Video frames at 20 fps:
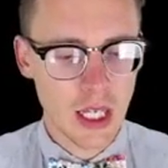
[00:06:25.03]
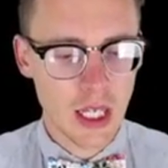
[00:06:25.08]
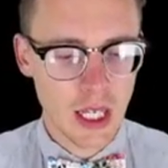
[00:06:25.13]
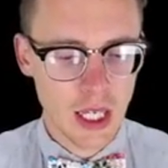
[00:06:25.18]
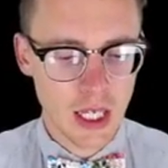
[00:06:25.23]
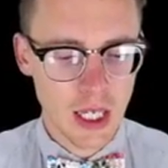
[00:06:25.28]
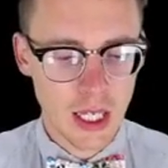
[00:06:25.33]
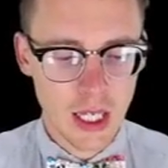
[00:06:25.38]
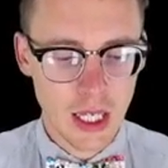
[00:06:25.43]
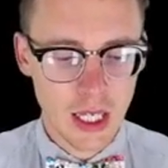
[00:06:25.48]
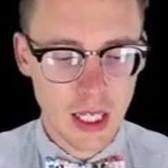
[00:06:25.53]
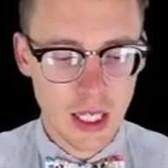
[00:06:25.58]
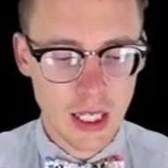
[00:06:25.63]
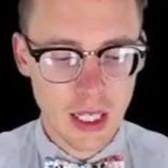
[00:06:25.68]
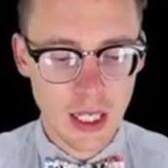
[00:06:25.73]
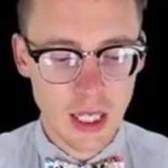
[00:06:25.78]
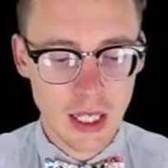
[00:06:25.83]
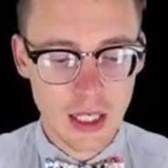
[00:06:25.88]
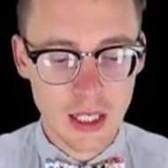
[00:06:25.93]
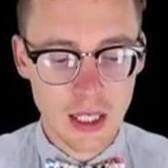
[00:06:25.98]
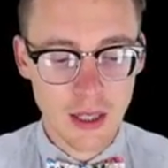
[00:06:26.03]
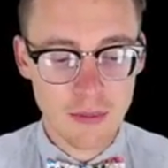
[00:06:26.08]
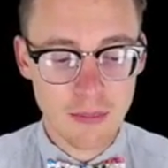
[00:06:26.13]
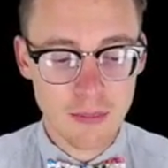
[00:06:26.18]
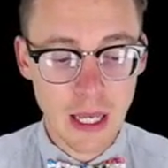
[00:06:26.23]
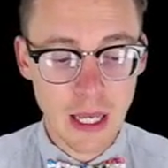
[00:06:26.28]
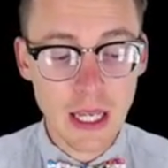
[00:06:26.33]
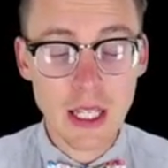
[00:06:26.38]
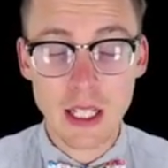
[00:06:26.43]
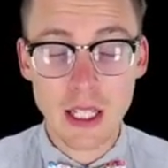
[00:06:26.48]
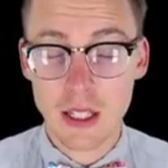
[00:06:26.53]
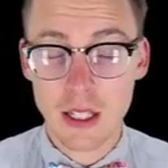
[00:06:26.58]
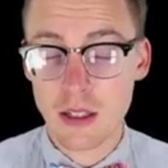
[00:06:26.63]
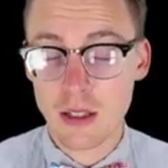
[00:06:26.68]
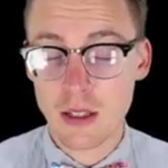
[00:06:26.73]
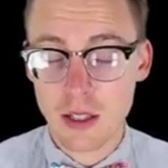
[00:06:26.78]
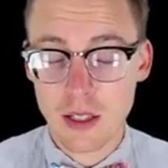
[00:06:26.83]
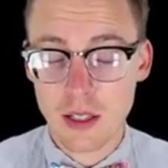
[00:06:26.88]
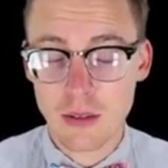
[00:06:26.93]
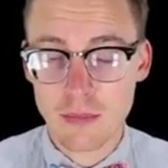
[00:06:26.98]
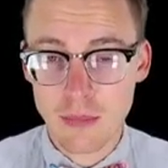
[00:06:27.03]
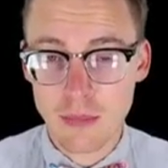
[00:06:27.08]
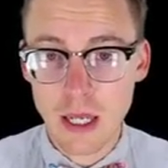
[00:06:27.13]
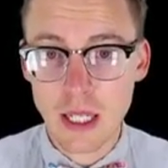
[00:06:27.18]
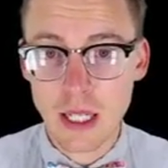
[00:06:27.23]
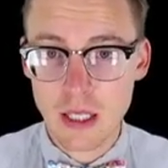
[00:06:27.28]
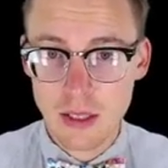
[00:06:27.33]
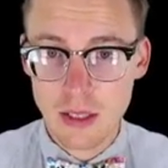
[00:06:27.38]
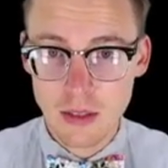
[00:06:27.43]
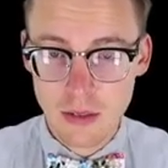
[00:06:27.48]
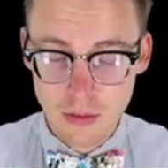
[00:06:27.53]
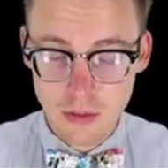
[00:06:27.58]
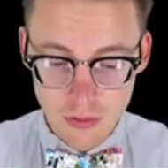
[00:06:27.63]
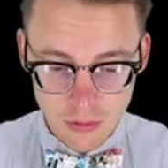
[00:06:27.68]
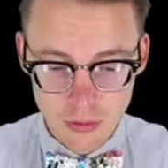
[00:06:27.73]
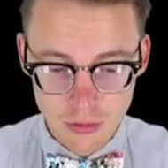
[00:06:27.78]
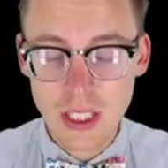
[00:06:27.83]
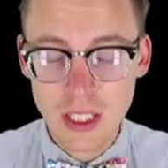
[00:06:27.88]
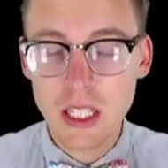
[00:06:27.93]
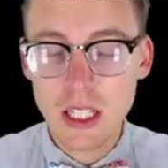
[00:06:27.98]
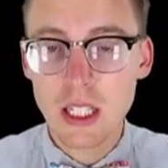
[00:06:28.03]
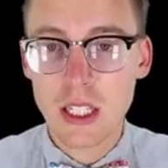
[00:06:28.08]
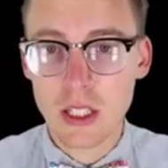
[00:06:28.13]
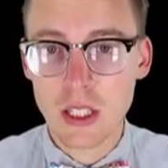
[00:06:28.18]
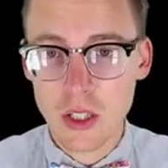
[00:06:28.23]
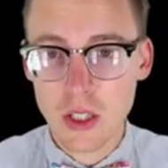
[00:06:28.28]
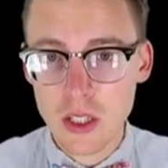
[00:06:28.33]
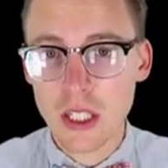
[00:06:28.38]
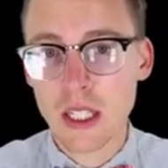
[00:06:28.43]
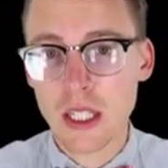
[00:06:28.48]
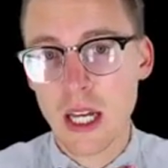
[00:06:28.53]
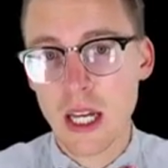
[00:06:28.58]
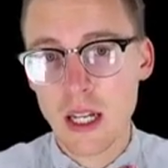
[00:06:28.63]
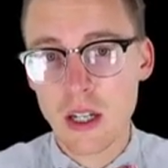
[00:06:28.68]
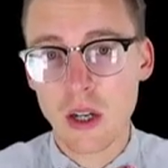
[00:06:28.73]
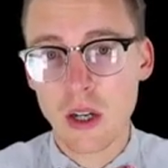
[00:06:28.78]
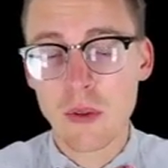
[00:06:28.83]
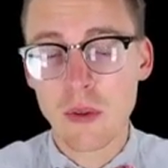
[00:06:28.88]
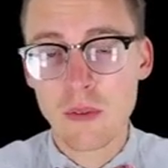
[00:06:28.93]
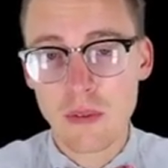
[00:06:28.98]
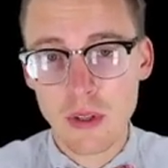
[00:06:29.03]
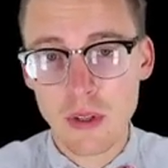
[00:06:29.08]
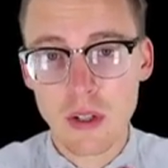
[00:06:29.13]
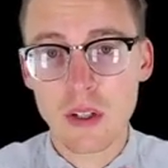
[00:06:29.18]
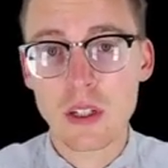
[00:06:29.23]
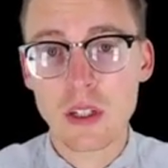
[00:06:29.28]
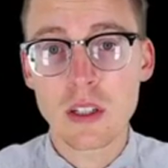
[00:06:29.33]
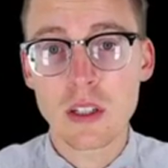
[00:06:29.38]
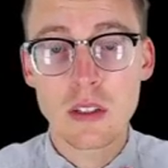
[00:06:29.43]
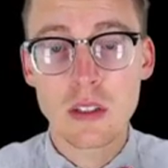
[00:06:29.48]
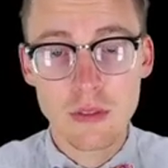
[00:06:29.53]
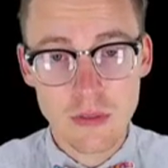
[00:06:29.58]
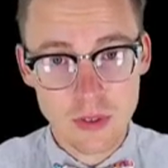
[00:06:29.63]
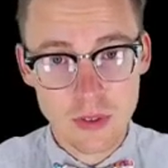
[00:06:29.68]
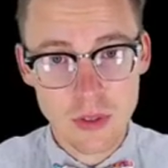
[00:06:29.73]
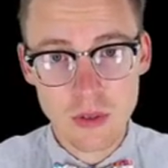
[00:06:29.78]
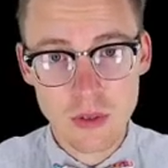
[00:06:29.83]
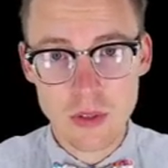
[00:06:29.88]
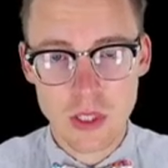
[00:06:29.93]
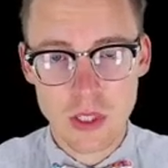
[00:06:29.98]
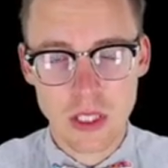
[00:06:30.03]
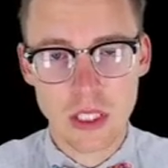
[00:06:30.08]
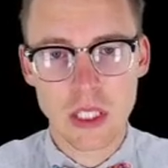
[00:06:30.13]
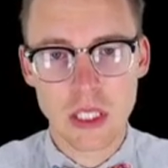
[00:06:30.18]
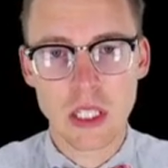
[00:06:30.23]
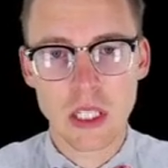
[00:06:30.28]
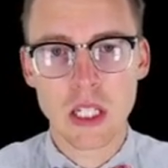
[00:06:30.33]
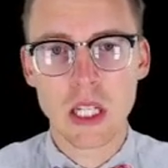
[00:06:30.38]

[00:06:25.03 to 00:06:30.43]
It can make reading and looking at code very confusing.